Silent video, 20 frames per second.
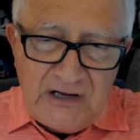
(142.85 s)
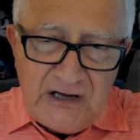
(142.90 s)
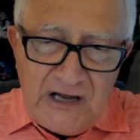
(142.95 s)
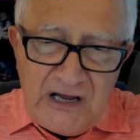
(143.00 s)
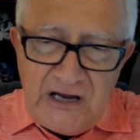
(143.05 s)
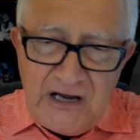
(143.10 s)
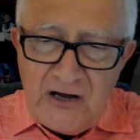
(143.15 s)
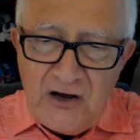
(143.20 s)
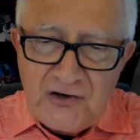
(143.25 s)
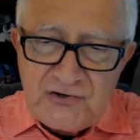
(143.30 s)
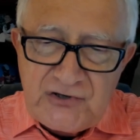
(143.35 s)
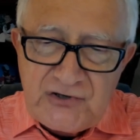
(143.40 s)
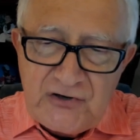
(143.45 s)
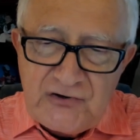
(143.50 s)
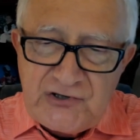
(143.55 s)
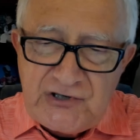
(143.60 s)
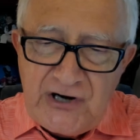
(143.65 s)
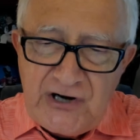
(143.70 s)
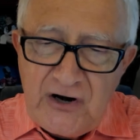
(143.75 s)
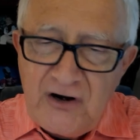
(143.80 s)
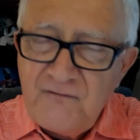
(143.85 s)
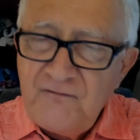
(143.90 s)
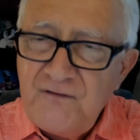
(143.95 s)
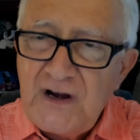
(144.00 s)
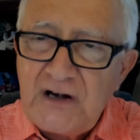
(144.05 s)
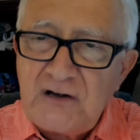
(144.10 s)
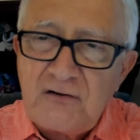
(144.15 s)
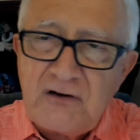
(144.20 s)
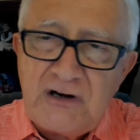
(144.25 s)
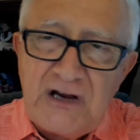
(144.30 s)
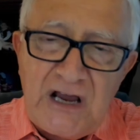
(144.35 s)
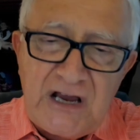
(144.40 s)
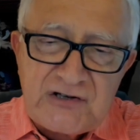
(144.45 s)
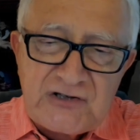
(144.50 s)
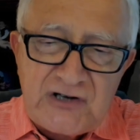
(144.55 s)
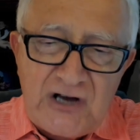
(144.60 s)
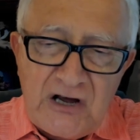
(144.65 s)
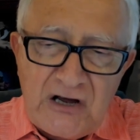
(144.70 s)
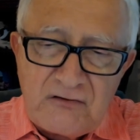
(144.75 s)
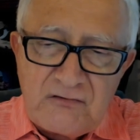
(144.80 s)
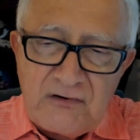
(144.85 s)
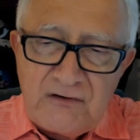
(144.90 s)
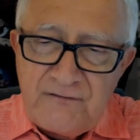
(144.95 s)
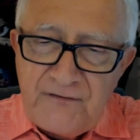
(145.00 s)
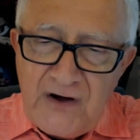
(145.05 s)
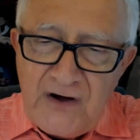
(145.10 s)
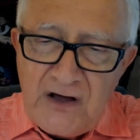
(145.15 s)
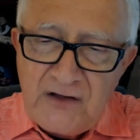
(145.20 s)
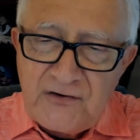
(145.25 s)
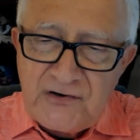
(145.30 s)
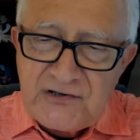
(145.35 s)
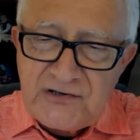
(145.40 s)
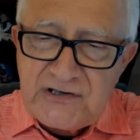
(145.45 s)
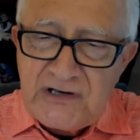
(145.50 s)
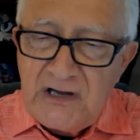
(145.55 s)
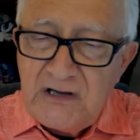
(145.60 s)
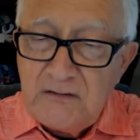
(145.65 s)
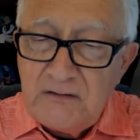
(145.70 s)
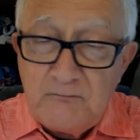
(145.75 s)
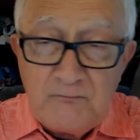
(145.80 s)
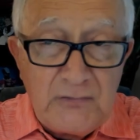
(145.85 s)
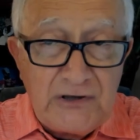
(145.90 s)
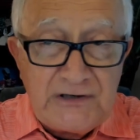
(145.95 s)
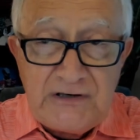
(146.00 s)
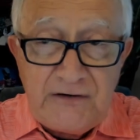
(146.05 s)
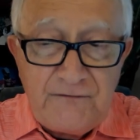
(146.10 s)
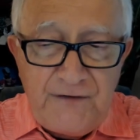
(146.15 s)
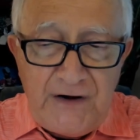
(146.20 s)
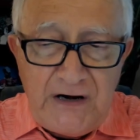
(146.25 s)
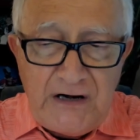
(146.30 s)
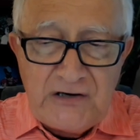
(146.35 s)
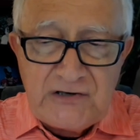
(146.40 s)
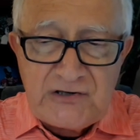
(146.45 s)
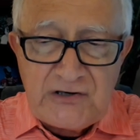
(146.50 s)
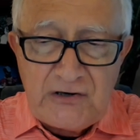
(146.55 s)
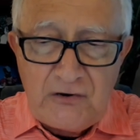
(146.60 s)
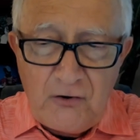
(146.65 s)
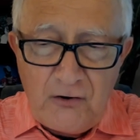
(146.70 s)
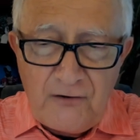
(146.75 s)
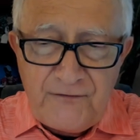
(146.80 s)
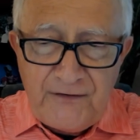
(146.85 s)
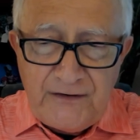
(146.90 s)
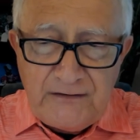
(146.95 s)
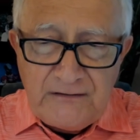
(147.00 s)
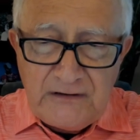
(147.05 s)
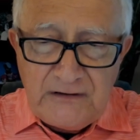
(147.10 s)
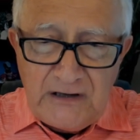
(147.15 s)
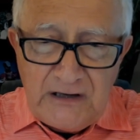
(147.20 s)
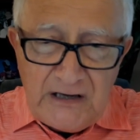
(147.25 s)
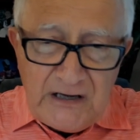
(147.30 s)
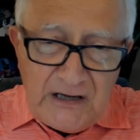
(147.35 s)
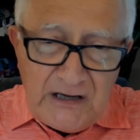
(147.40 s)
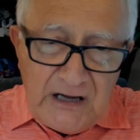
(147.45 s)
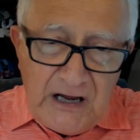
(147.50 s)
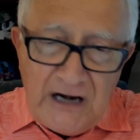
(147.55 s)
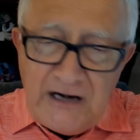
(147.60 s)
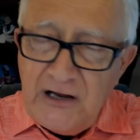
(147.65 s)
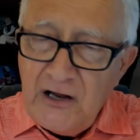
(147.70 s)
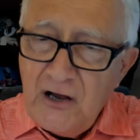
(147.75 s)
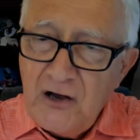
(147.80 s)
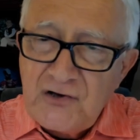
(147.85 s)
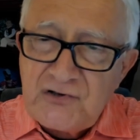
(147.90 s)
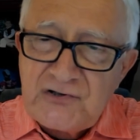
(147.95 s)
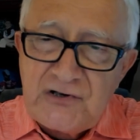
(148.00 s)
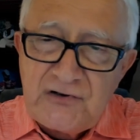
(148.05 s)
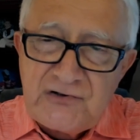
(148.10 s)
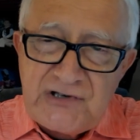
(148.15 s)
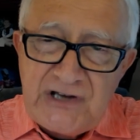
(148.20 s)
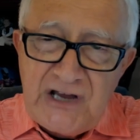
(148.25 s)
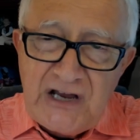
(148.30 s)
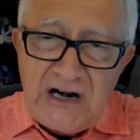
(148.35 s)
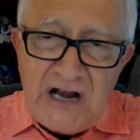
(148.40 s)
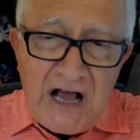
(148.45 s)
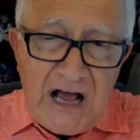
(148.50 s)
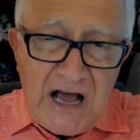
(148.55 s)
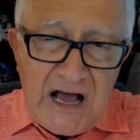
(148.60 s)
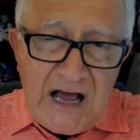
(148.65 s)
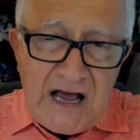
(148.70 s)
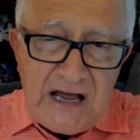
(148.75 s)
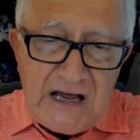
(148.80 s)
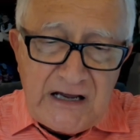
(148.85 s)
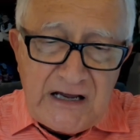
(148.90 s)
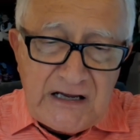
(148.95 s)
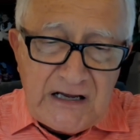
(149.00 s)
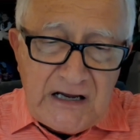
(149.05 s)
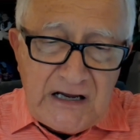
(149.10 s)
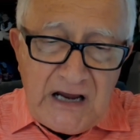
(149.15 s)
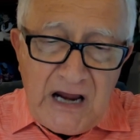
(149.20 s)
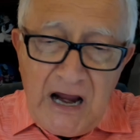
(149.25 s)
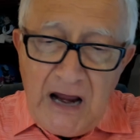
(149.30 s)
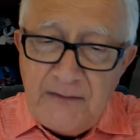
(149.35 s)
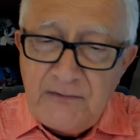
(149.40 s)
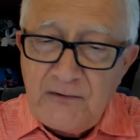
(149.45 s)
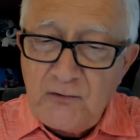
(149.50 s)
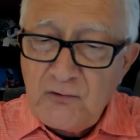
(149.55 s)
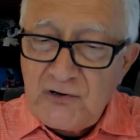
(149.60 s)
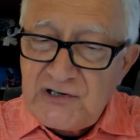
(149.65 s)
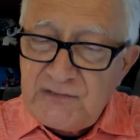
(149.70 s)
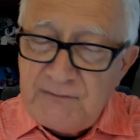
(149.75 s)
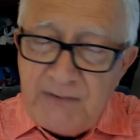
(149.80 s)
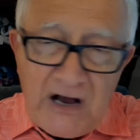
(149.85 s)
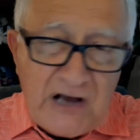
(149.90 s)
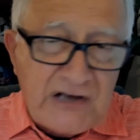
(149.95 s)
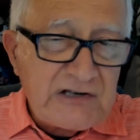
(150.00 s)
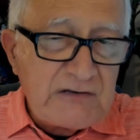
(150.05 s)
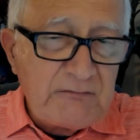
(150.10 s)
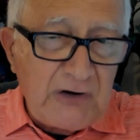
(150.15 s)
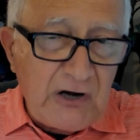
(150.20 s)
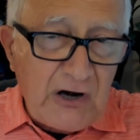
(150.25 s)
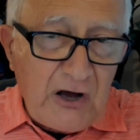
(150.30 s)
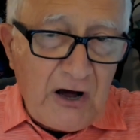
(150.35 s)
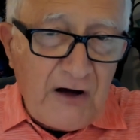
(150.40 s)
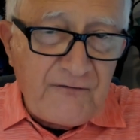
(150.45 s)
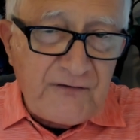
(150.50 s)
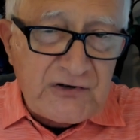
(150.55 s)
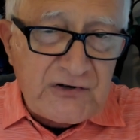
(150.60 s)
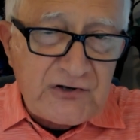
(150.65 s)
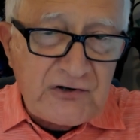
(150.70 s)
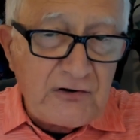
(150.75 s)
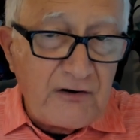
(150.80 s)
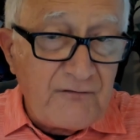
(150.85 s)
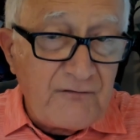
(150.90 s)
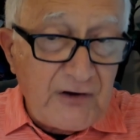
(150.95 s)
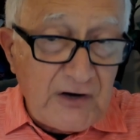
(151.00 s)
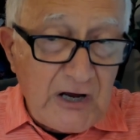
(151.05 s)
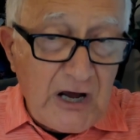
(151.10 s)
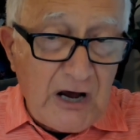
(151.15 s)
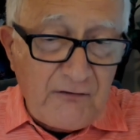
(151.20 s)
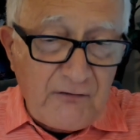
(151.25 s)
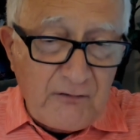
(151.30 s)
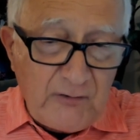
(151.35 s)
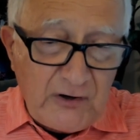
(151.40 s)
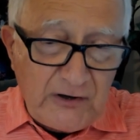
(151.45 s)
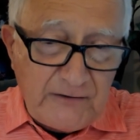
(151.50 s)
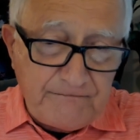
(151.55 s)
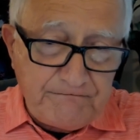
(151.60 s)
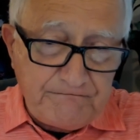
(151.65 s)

He also shared, "Victory has 100 fathers, but defeat is an orphan." And he also said, "I am the responsible officer of the government."